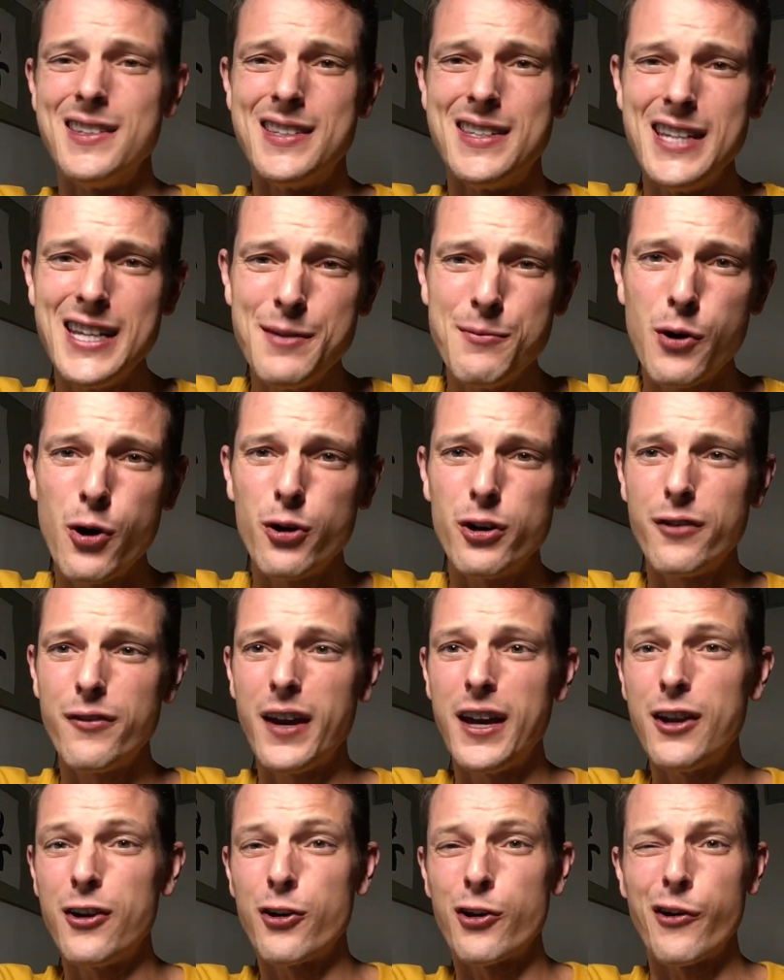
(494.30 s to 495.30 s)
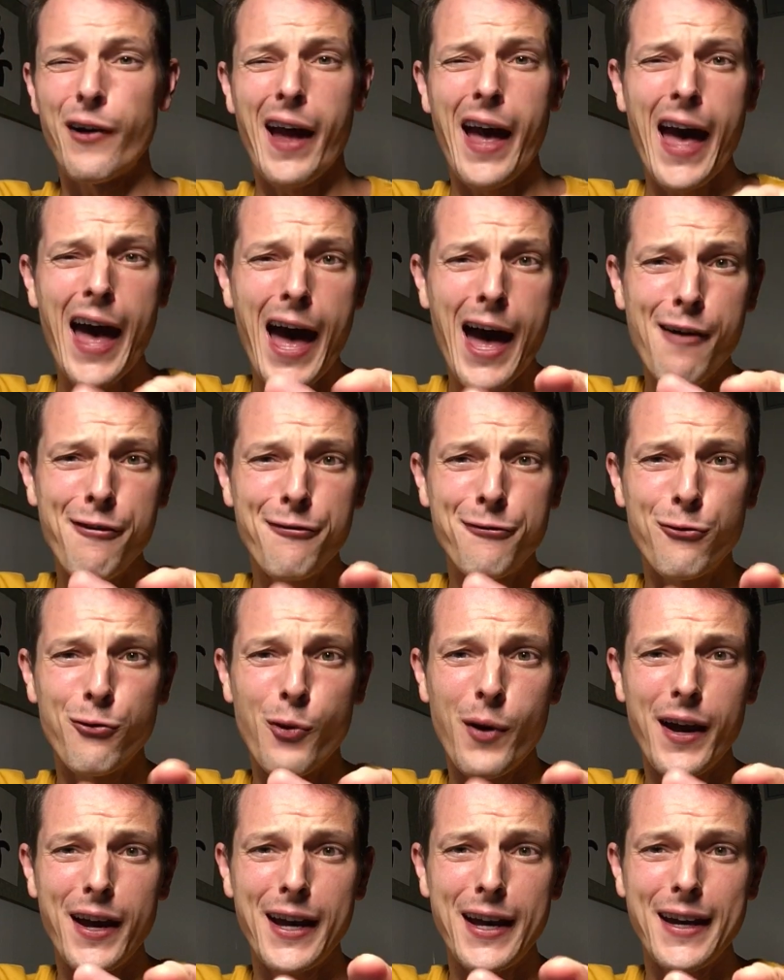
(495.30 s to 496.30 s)
demotivated or
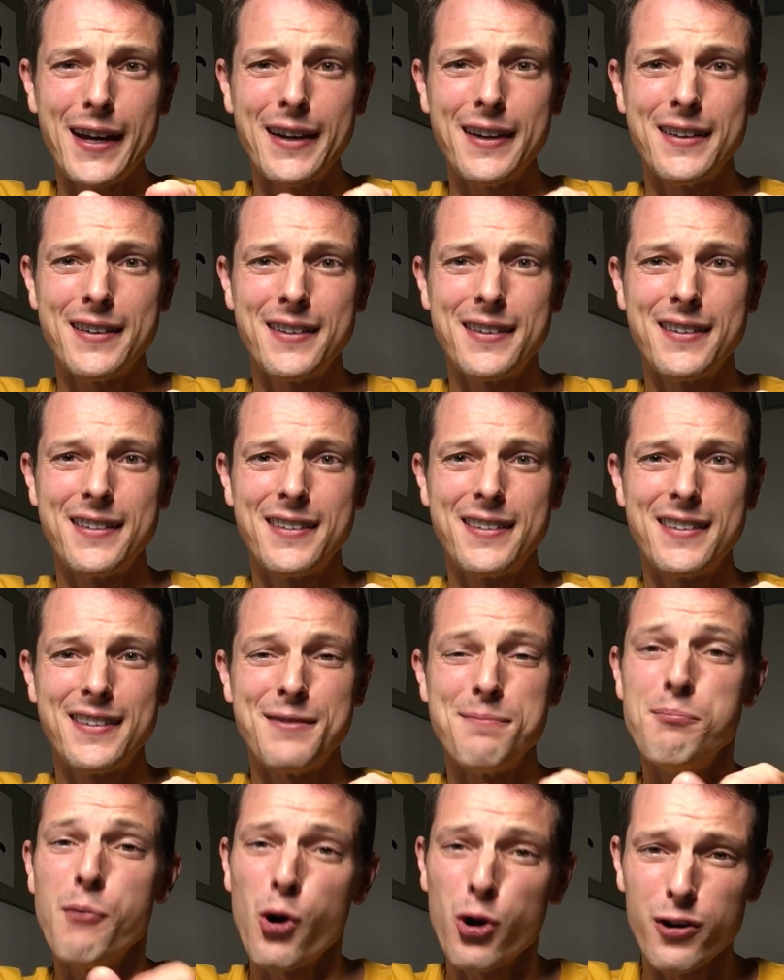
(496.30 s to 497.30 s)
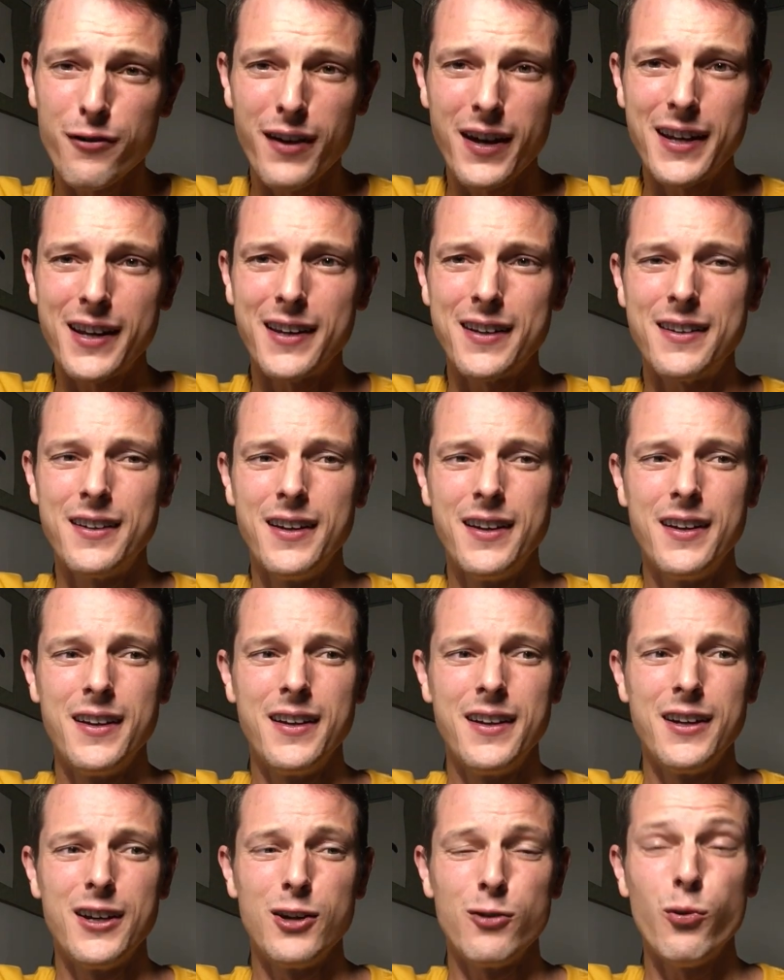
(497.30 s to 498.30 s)
halfway motivated,
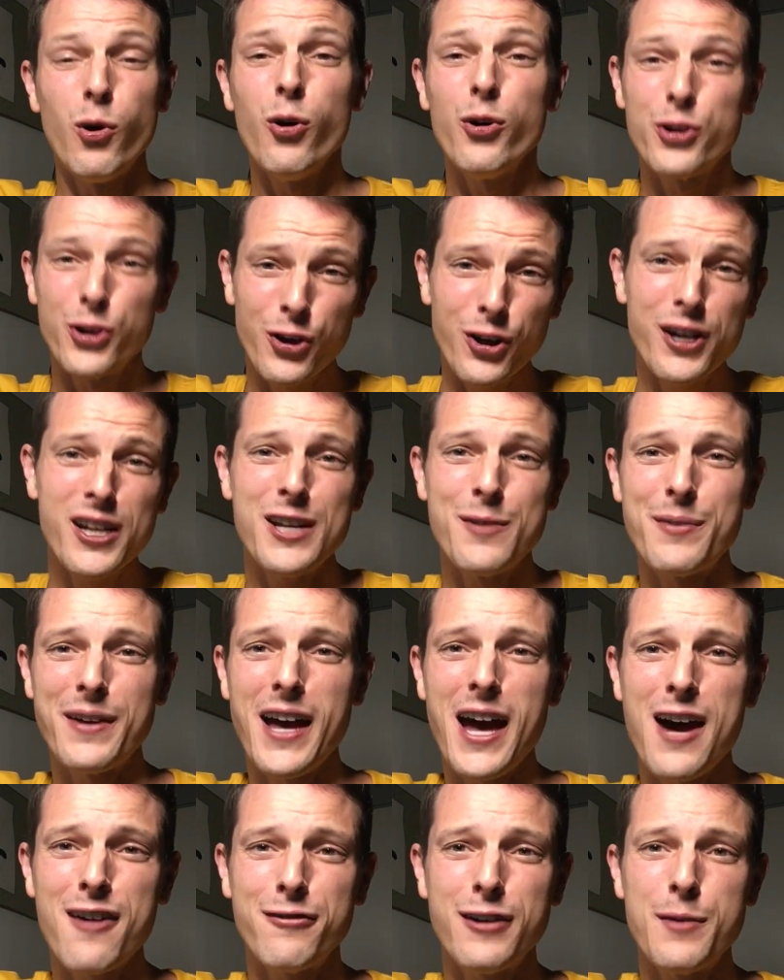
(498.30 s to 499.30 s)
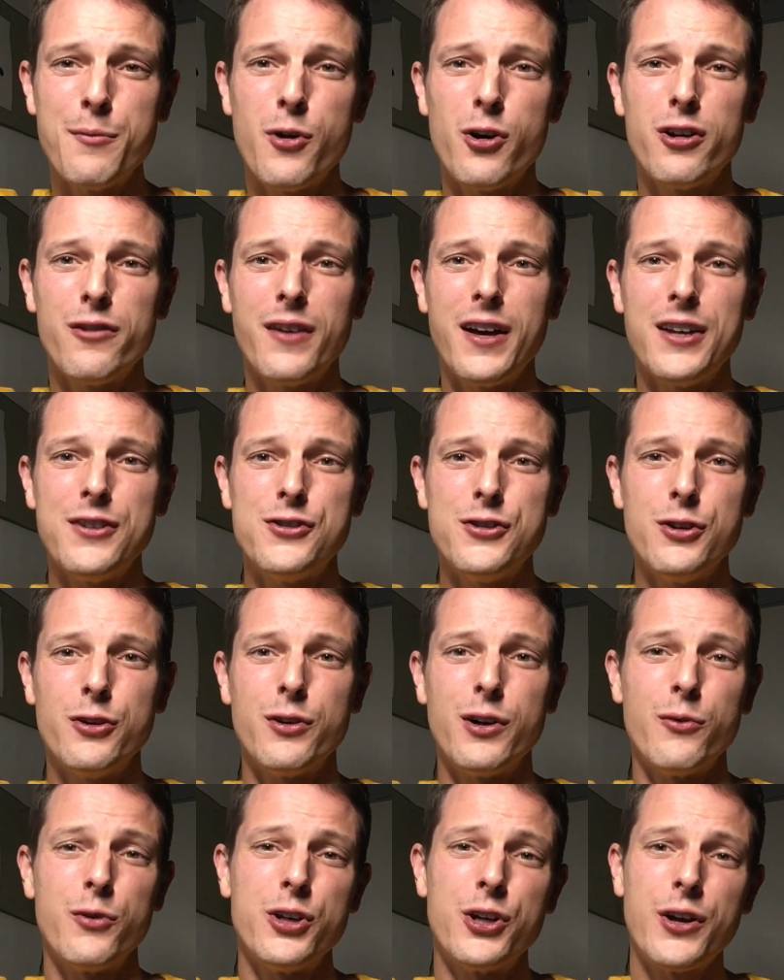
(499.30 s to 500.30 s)
well, you're gonna be halfway motivated
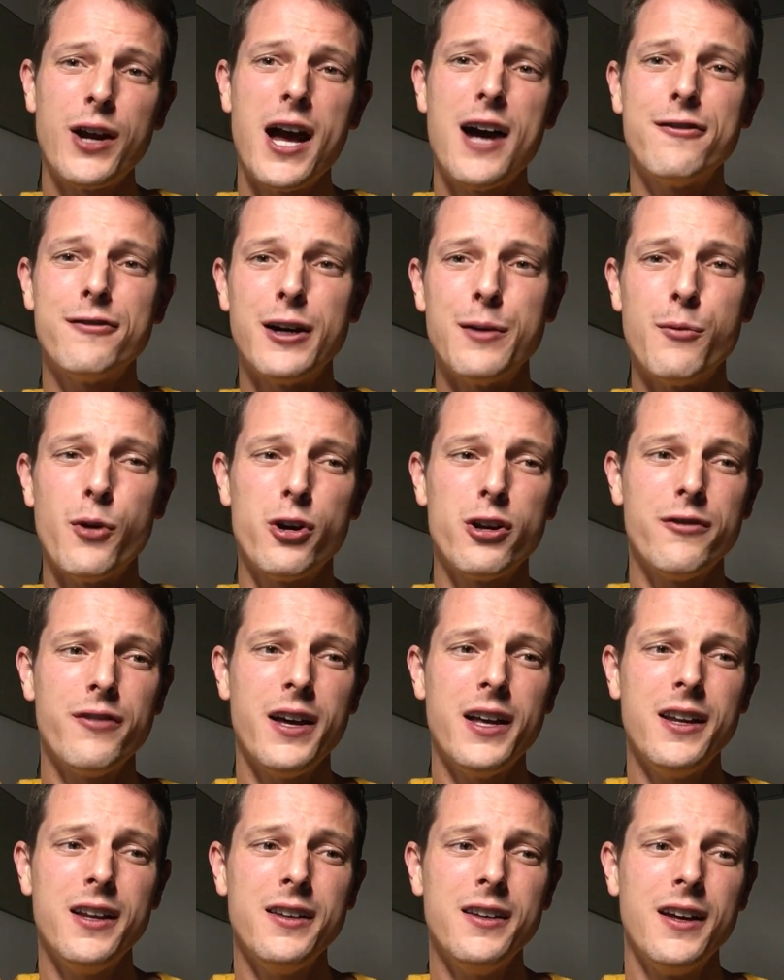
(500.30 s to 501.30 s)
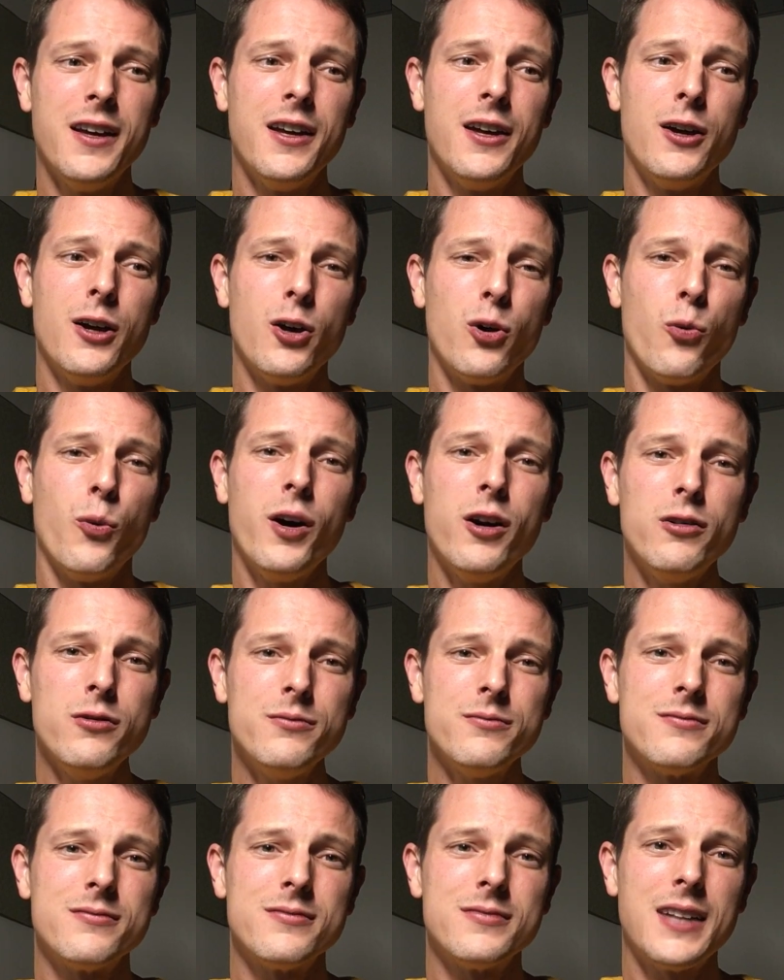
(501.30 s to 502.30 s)
too. And when you're halfway motivated,
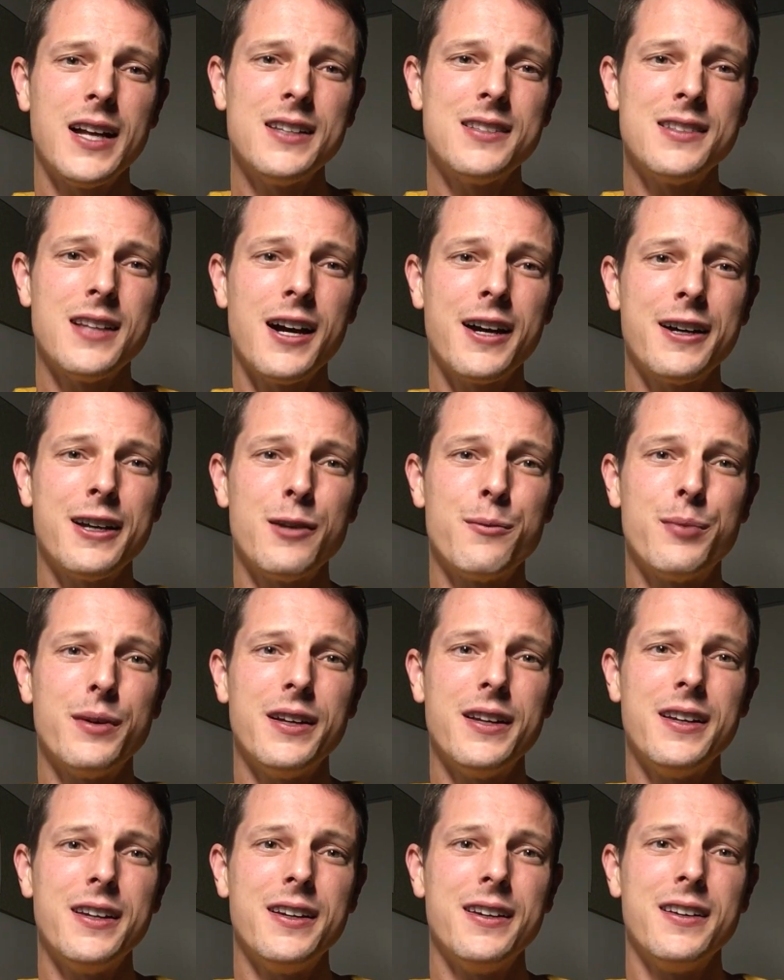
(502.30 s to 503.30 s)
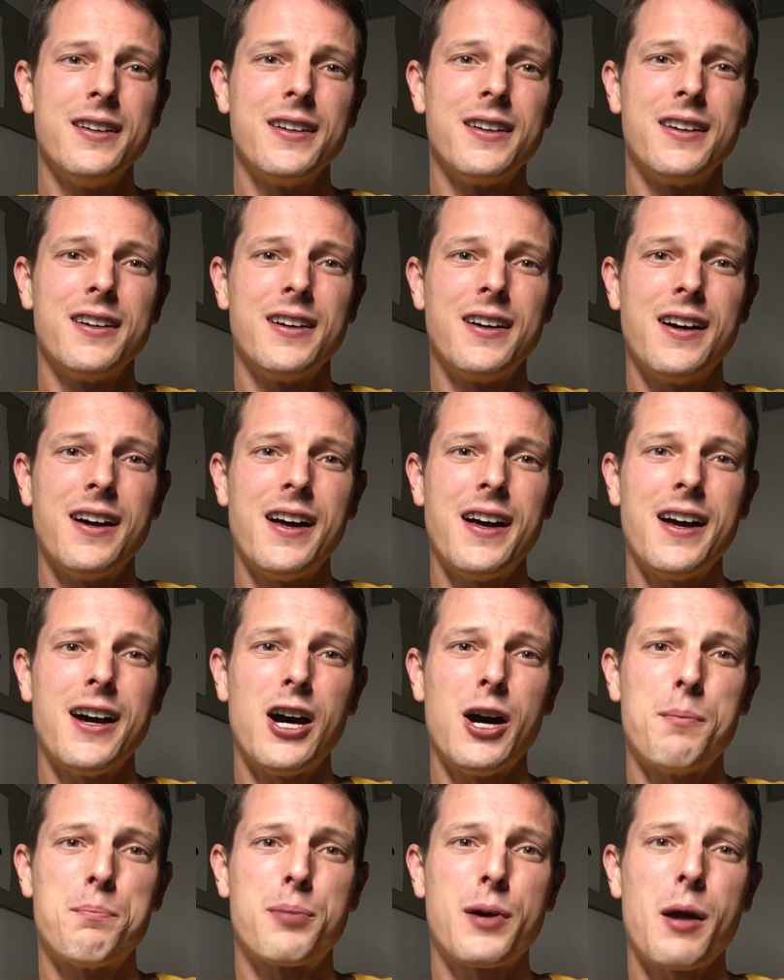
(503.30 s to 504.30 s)
well, that's not gonna be
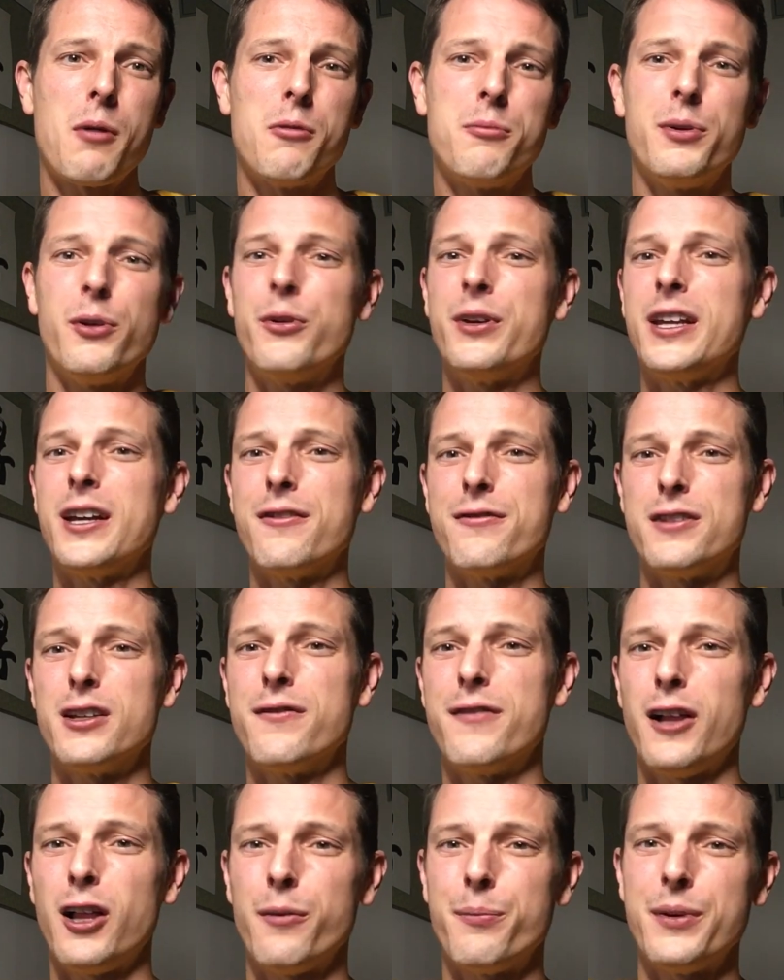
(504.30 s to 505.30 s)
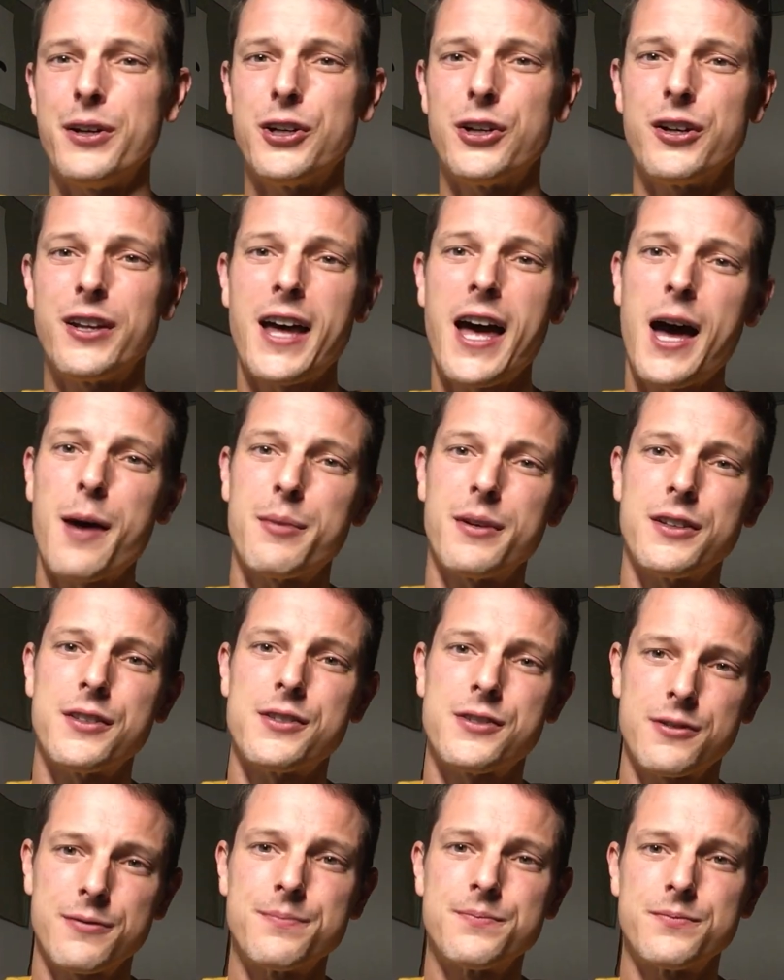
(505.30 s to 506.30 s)
a probability of developing good
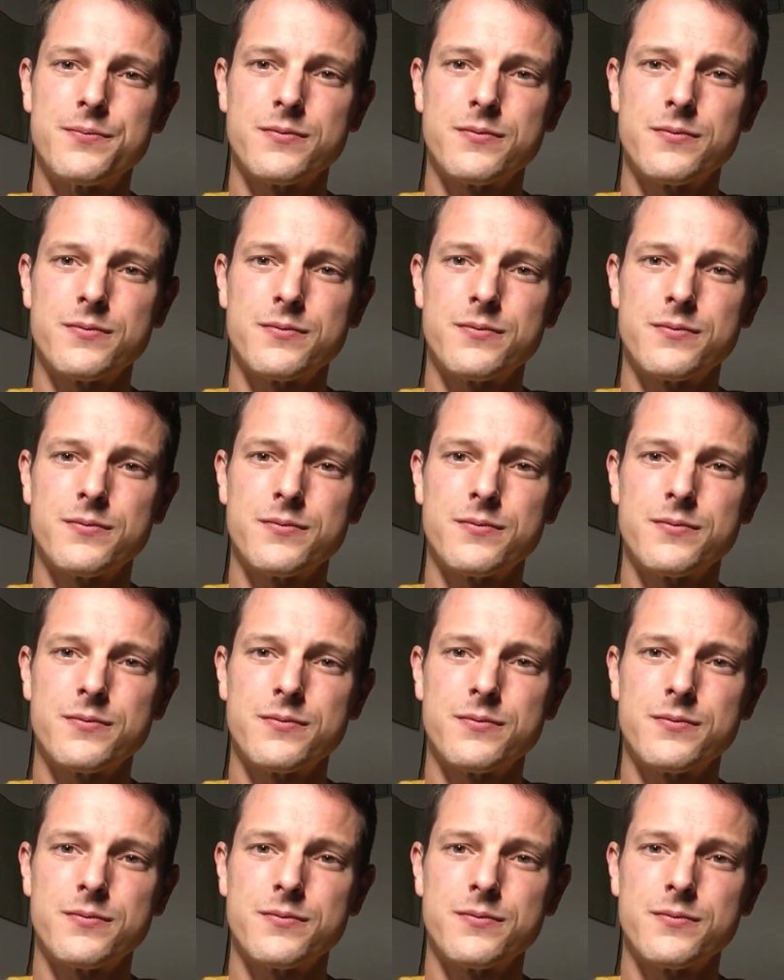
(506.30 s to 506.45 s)
habits.